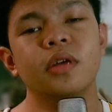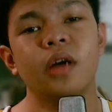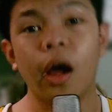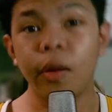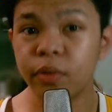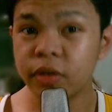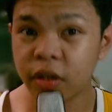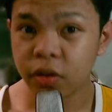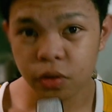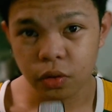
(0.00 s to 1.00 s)
I
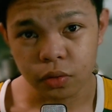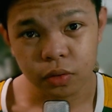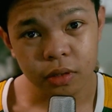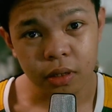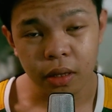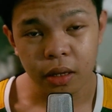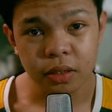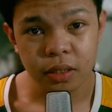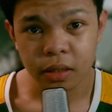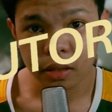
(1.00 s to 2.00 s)
present to you the 10
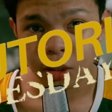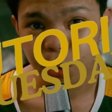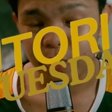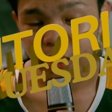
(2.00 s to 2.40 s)
sentence plot.